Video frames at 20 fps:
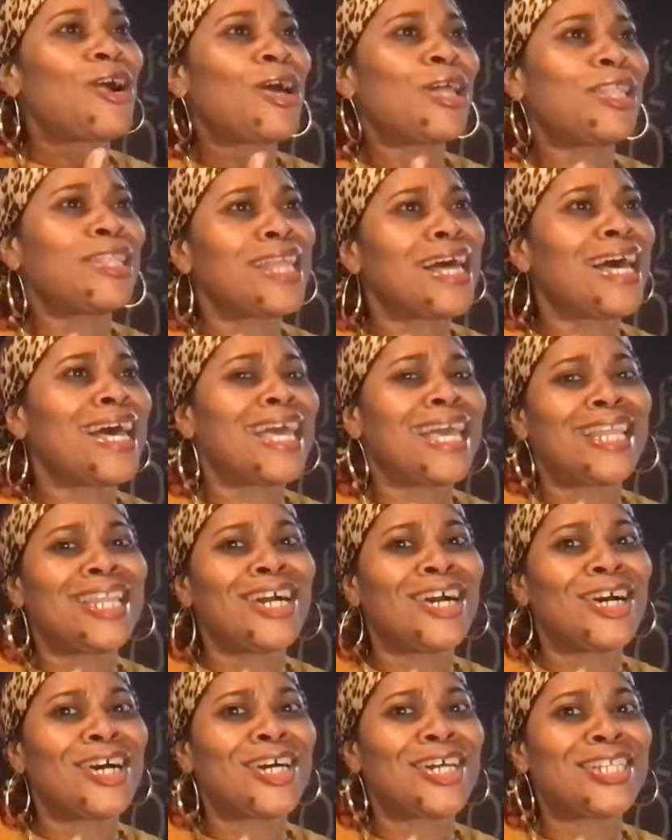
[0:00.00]
line
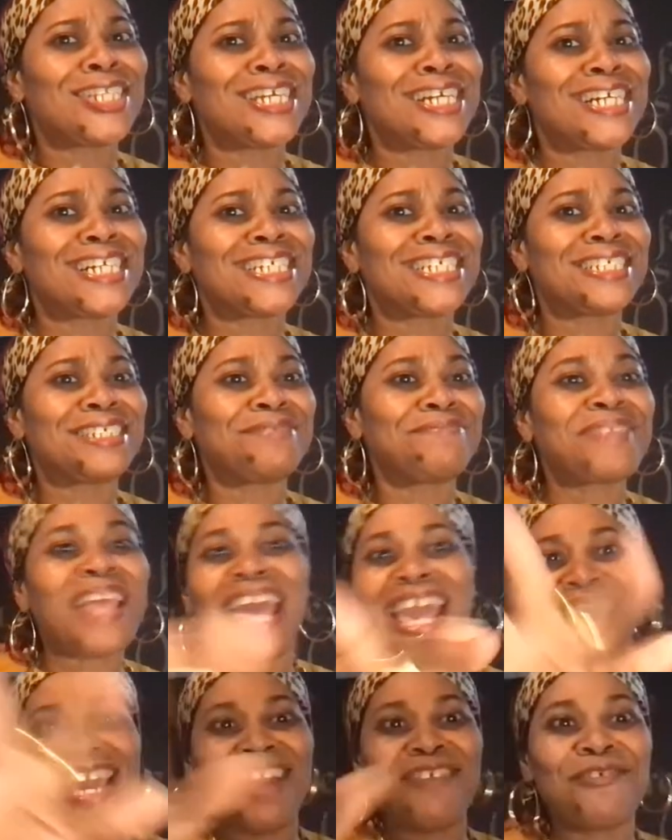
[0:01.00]
on
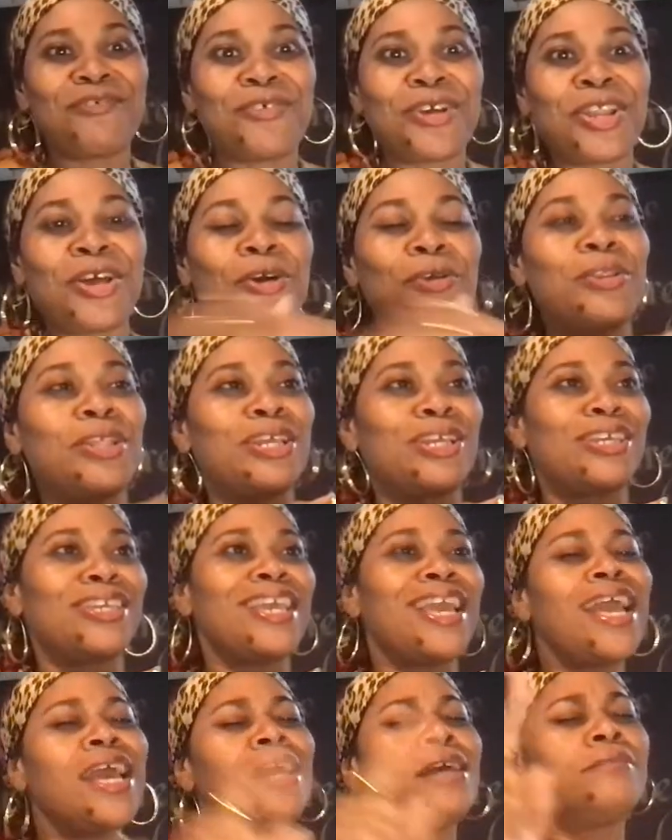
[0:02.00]
hey everyone on
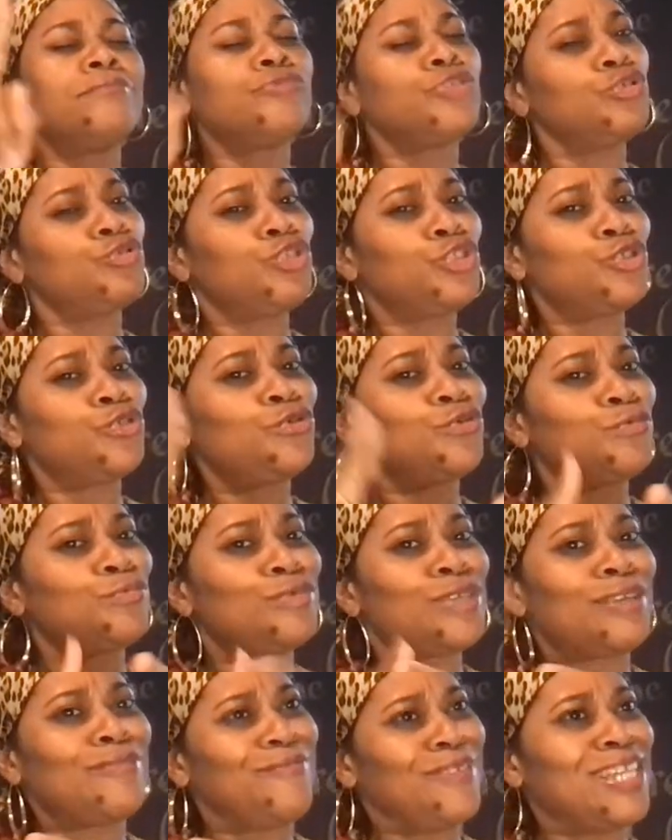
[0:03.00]
YouTube
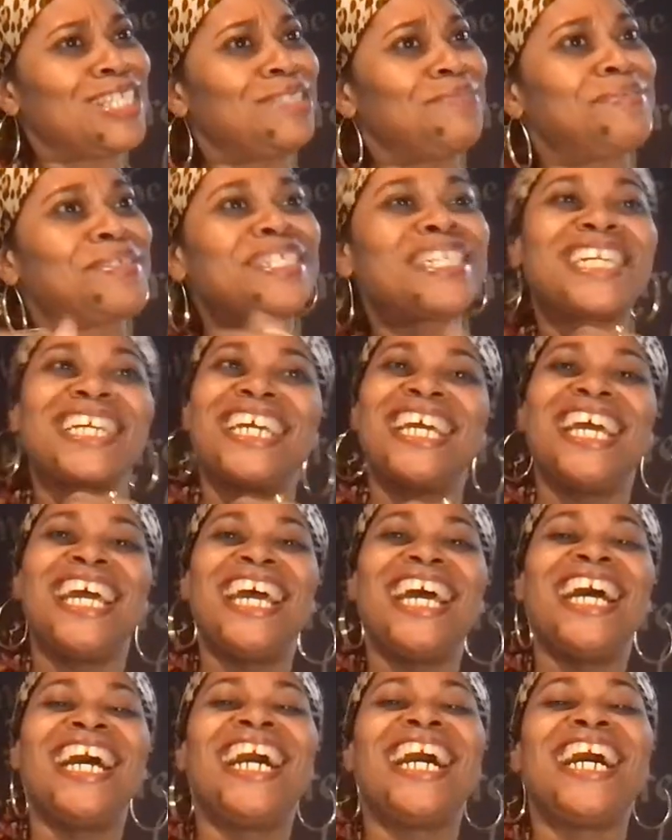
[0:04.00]
and Facebook.
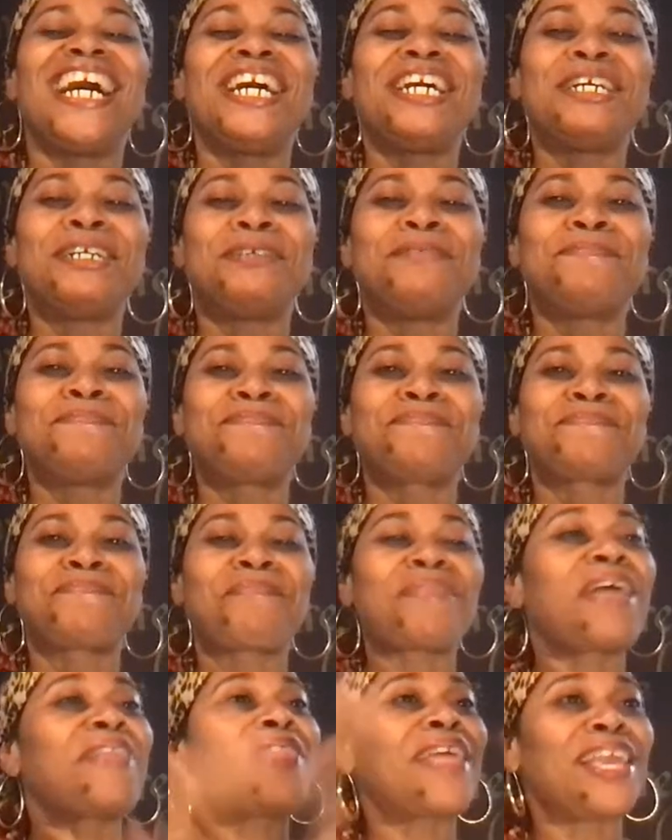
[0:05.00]

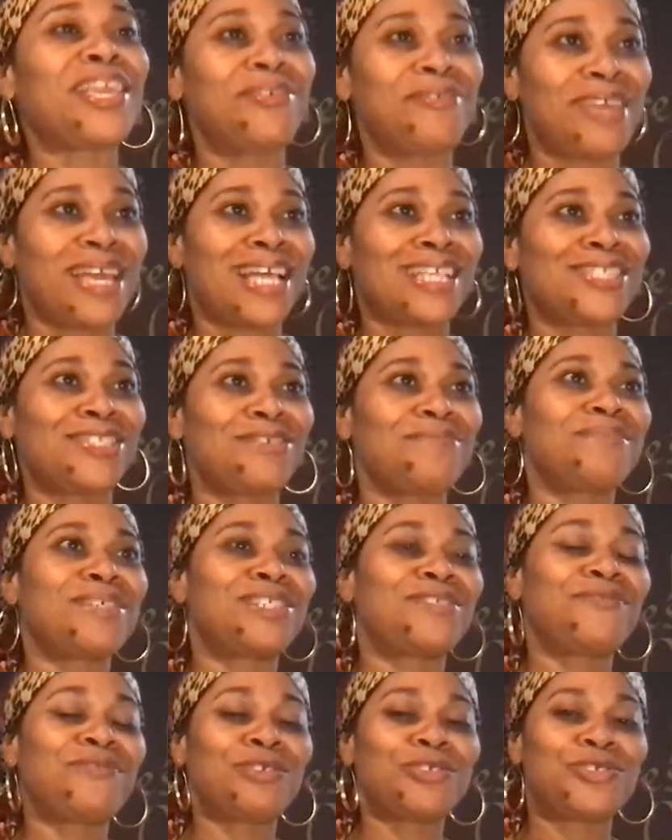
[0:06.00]
Thank you guys so
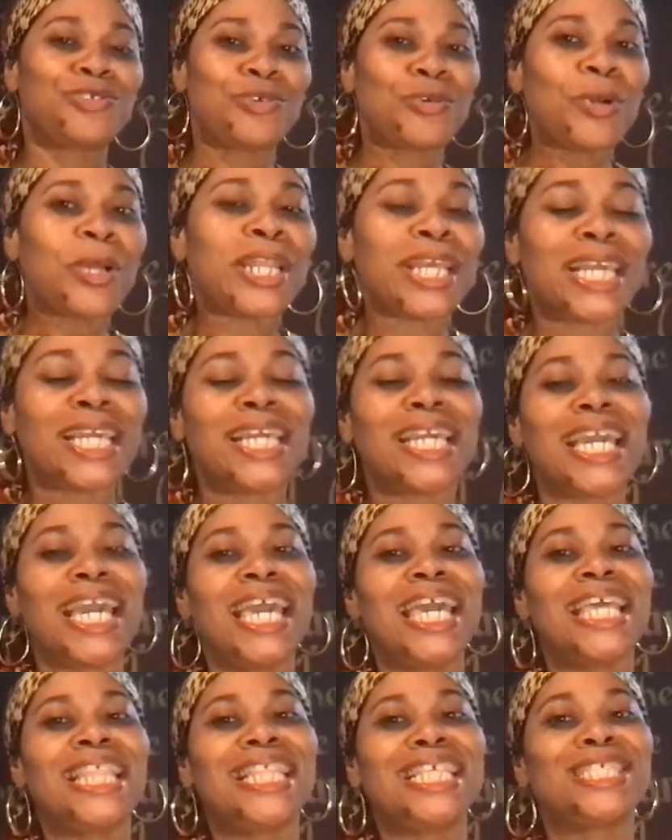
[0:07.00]
much for joining
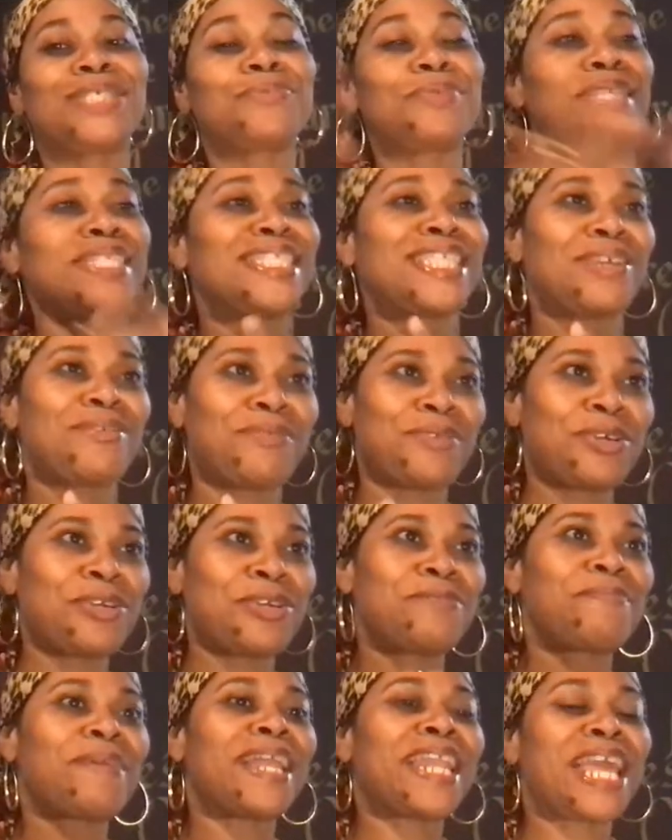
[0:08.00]
this Wednesday
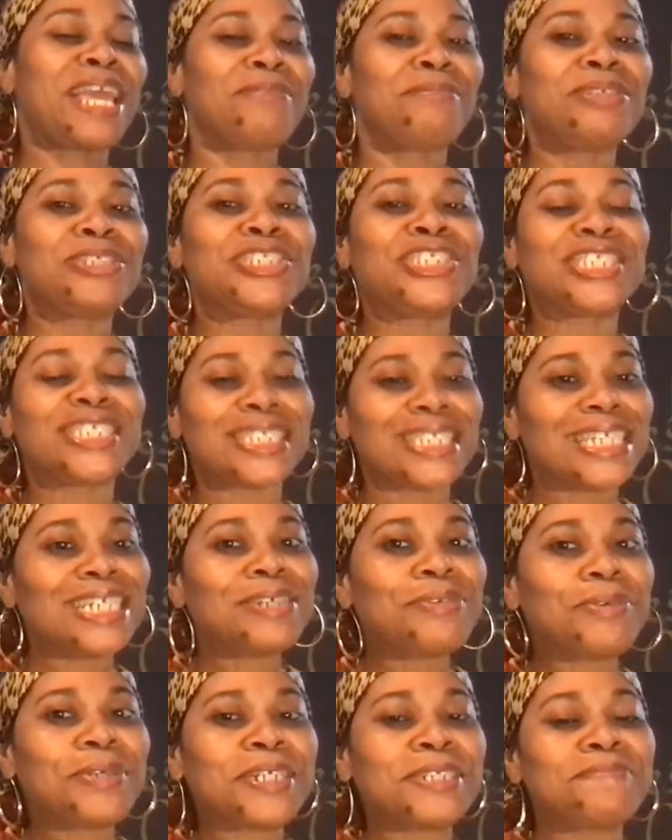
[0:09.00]
Word. My name is
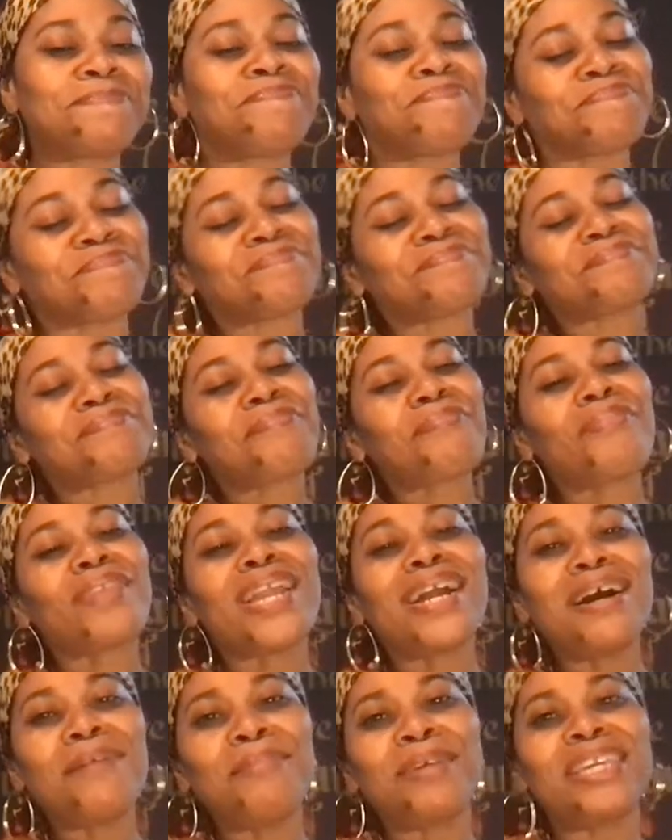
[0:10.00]
Shaniqua.
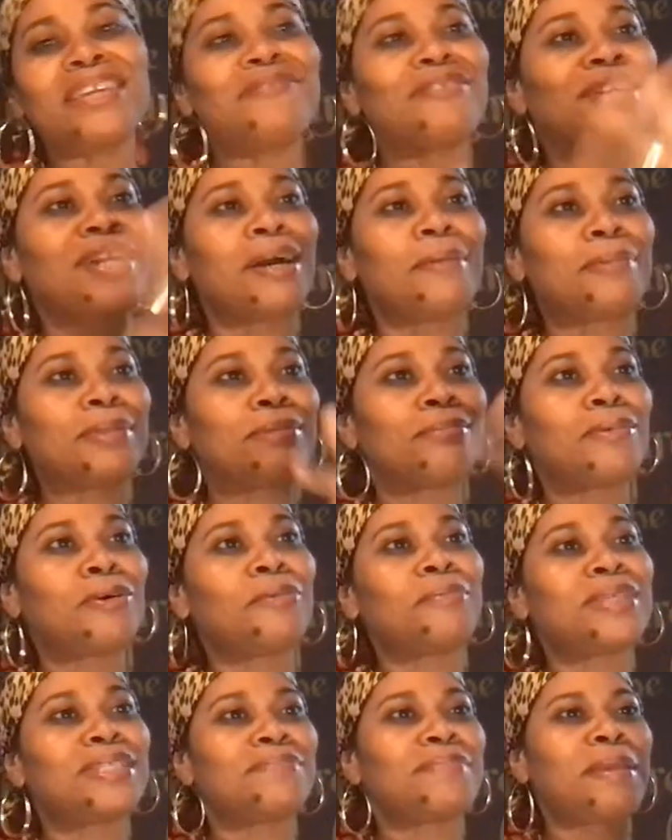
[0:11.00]
I'm gonna give a couple of
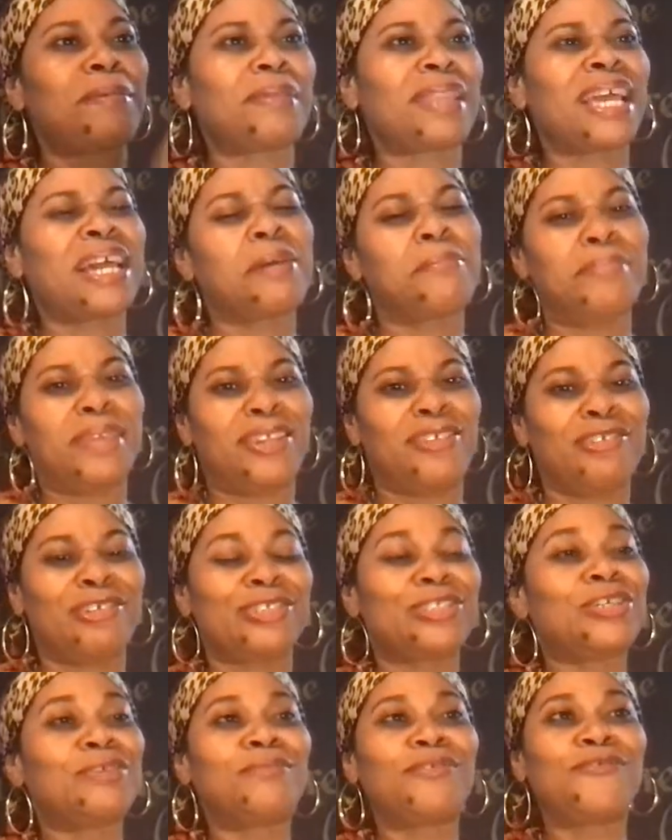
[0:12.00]
moments, maybe like a minute or
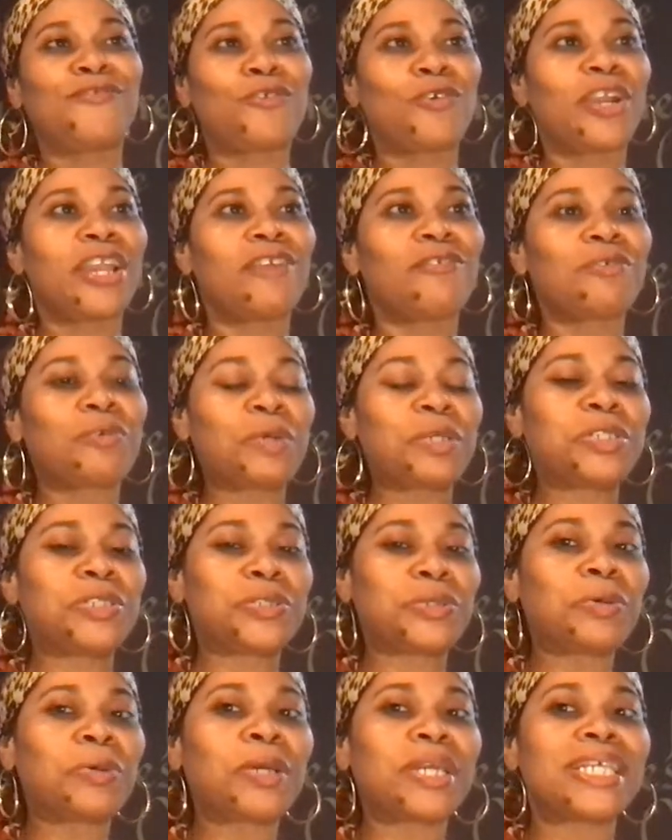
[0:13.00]
so before everyone
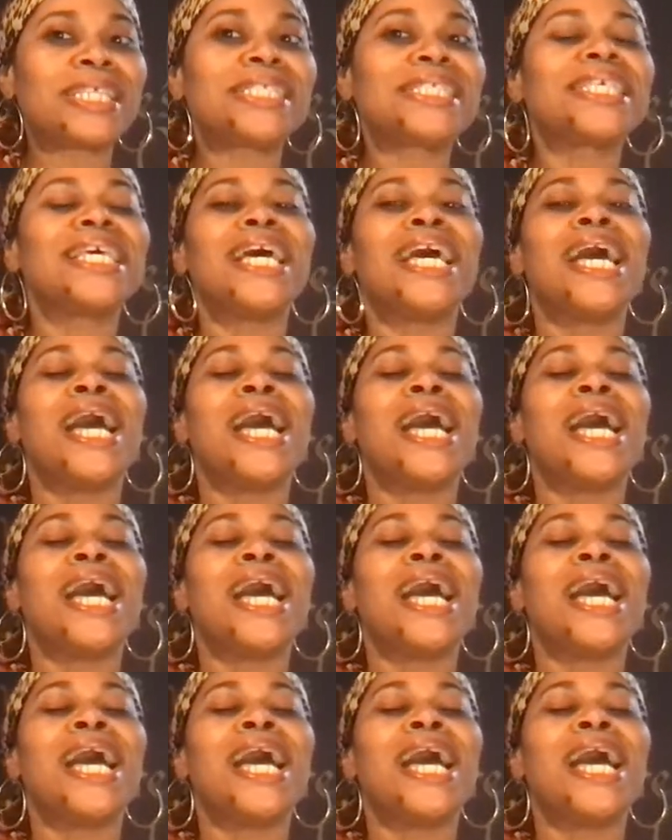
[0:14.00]
joins.